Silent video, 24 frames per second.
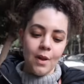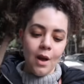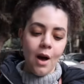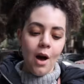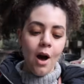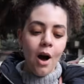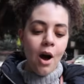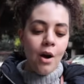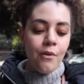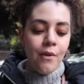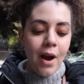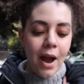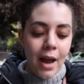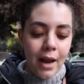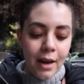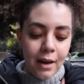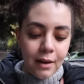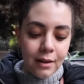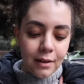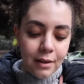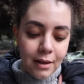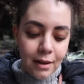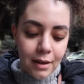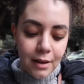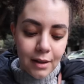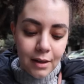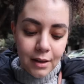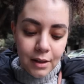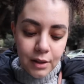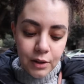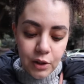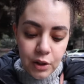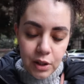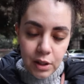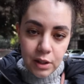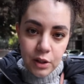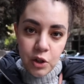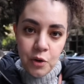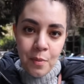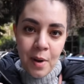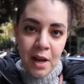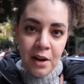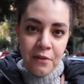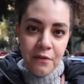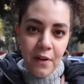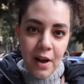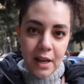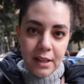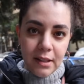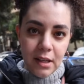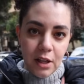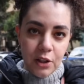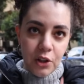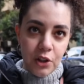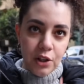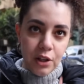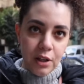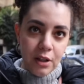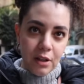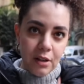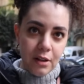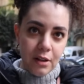All right. Do you mind if I touch your?